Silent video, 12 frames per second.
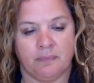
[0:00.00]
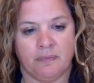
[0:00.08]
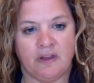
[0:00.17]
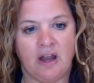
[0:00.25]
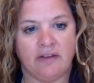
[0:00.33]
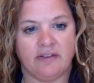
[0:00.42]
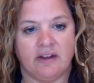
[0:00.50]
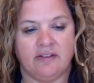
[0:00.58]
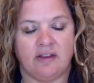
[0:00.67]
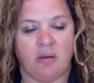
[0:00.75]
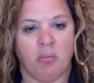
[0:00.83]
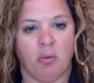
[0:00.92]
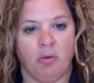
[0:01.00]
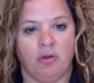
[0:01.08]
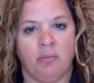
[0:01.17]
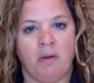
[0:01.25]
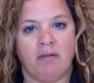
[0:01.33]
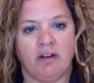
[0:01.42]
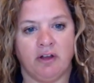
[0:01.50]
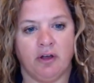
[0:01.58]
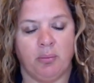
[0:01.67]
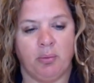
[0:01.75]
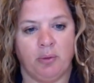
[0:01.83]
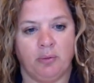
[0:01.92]
The next example, the married
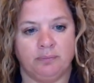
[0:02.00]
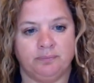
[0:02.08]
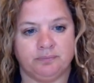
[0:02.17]
couple.